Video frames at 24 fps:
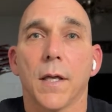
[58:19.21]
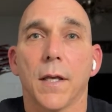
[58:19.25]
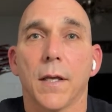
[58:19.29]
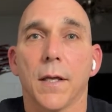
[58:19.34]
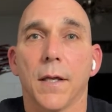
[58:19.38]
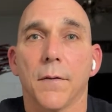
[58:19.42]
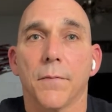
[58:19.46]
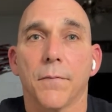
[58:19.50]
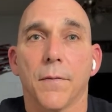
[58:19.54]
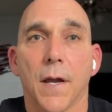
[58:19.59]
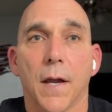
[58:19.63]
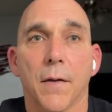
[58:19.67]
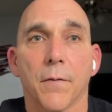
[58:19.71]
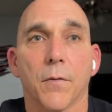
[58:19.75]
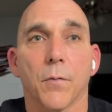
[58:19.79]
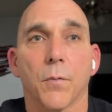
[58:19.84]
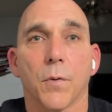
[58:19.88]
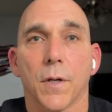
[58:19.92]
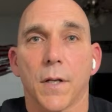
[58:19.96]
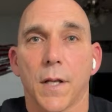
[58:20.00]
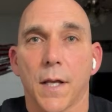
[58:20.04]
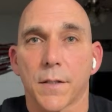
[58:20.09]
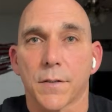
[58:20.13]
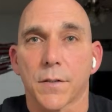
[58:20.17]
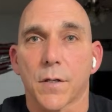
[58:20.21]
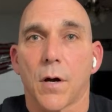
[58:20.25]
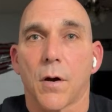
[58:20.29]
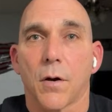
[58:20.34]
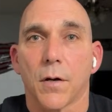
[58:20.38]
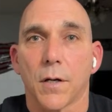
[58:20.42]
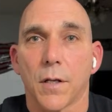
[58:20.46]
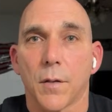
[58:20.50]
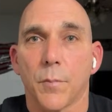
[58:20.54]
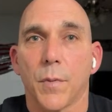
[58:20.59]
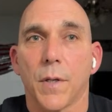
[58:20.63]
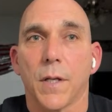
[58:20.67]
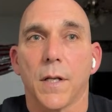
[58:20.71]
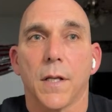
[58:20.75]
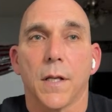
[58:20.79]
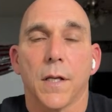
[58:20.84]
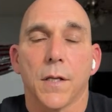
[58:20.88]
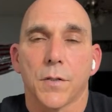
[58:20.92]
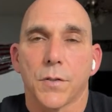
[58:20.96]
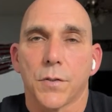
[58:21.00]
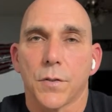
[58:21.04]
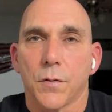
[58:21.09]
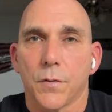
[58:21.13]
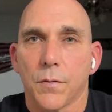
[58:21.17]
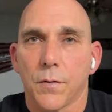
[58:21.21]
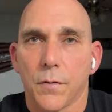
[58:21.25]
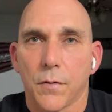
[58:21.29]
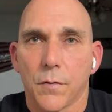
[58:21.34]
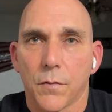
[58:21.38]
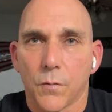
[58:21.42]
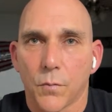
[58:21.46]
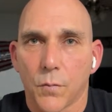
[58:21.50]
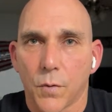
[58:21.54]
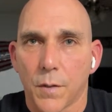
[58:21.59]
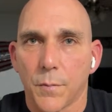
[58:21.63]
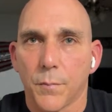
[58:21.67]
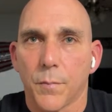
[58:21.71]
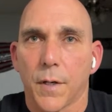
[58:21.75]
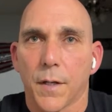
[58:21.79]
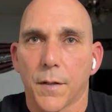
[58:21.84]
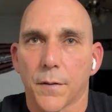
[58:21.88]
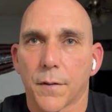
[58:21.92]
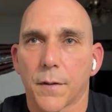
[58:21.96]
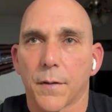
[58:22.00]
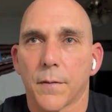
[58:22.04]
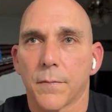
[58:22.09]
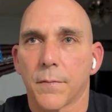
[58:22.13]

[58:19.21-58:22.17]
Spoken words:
if everyone has already been issued 1 month.